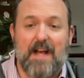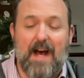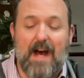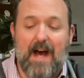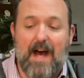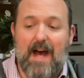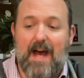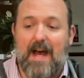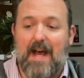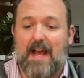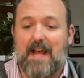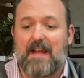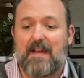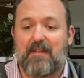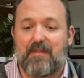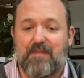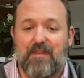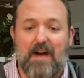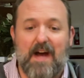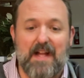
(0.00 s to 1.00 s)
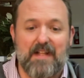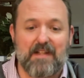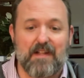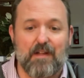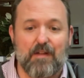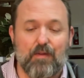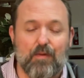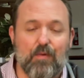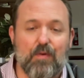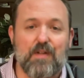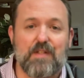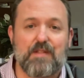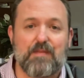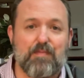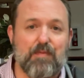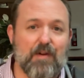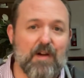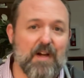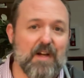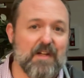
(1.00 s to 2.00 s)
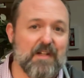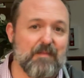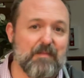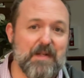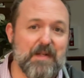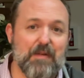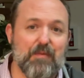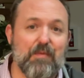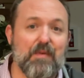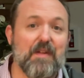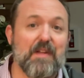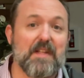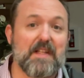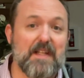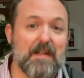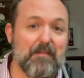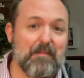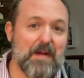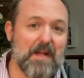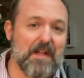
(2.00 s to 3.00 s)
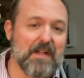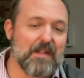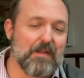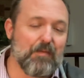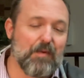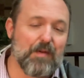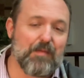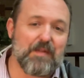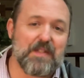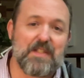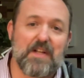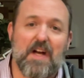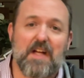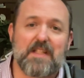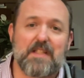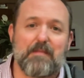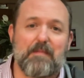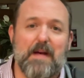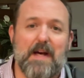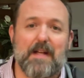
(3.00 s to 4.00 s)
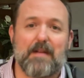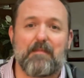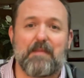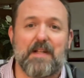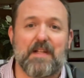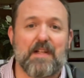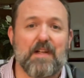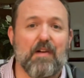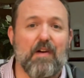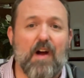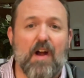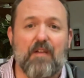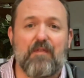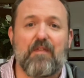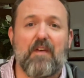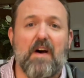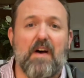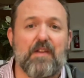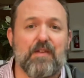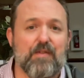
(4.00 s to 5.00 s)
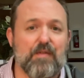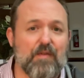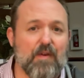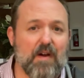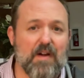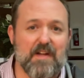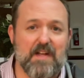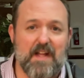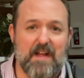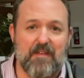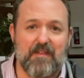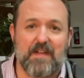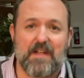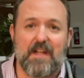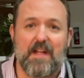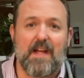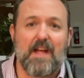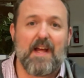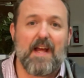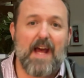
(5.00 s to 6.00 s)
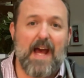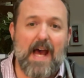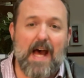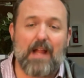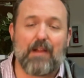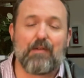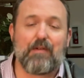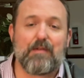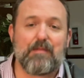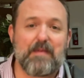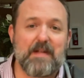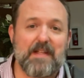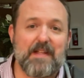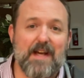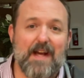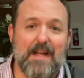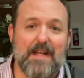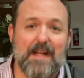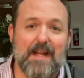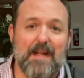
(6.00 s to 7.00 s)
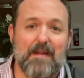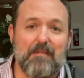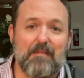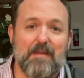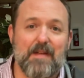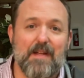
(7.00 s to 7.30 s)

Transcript: I find the Lord's Prayer to be really compelling. The one we talked about a minute ago: "Our Father who art in heaven, hallowed be thy name."